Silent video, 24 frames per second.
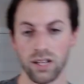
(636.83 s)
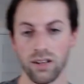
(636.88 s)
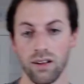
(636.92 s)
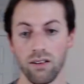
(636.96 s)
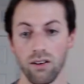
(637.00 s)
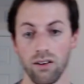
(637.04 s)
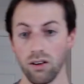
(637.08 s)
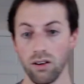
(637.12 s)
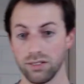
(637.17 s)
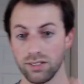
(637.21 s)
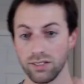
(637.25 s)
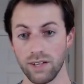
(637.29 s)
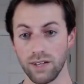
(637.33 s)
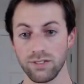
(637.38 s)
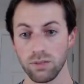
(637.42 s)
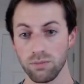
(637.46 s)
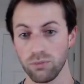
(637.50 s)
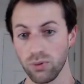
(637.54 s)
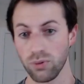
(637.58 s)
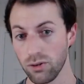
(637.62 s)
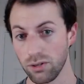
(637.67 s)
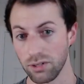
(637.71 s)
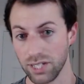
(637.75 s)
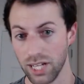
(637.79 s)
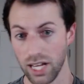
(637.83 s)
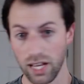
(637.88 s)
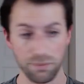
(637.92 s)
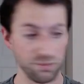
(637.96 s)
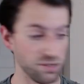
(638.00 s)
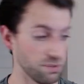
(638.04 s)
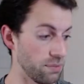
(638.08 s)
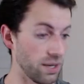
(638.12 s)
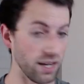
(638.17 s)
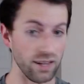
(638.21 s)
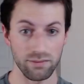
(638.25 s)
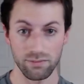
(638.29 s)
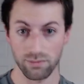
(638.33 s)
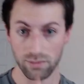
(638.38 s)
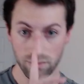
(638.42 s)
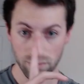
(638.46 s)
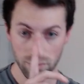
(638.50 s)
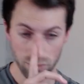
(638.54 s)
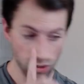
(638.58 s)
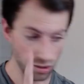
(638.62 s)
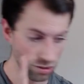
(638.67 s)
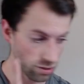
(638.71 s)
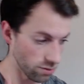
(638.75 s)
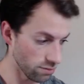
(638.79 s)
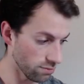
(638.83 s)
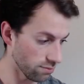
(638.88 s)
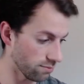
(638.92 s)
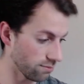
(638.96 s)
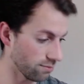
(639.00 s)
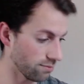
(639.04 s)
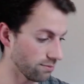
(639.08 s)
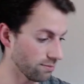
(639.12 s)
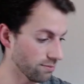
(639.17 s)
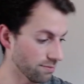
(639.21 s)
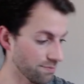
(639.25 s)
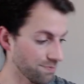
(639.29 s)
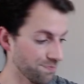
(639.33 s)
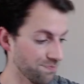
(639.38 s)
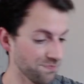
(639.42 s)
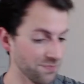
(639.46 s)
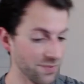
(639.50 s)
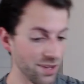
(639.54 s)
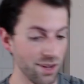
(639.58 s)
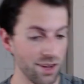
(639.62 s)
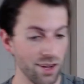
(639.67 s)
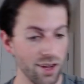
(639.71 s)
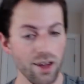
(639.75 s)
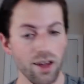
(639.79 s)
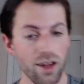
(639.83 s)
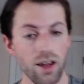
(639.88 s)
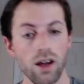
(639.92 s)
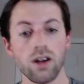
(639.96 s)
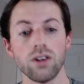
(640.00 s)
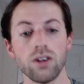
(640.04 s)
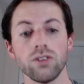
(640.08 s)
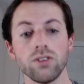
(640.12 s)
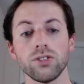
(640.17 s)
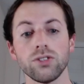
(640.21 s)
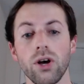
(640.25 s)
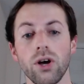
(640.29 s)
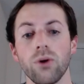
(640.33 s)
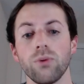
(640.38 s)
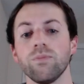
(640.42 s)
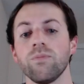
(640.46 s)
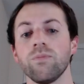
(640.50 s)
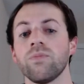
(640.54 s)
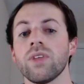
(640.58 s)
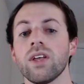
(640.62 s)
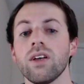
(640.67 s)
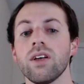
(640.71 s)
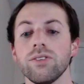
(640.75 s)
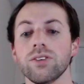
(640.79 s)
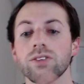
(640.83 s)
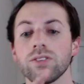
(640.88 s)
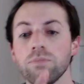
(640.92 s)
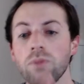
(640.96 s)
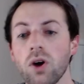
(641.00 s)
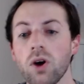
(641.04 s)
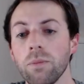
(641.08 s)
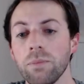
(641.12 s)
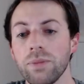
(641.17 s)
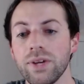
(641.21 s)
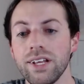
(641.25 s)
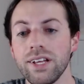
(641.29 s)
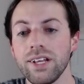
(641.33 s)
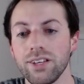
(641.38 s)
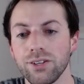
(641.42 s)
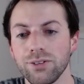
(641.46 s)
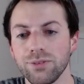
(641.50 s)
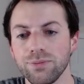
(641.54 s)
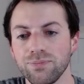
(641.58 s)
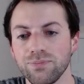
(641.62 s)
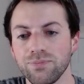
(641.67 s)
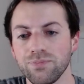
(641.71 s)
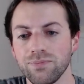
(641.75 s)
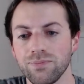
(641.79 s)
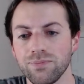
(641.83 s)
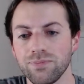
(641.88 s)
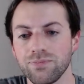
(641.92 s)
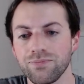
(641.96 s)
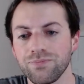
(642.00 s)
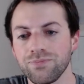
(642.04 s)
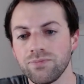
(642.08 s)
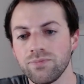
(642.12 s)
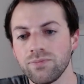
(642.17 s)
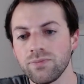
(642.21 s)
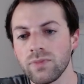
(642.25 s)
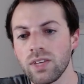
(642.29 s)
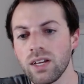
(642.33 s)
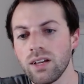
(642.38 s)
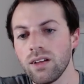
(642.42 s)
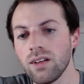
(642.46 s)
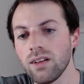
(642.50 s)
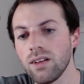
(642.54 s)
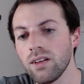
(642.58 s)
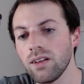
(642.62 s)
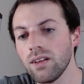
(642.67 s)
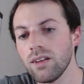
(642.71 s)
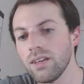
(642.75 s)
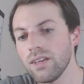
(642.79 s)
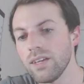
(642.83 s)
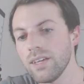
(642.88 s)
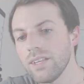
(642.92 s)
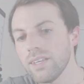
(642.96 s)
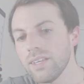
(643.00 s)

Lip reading: Also have some prototypes, but shh. So, the smart PDU. It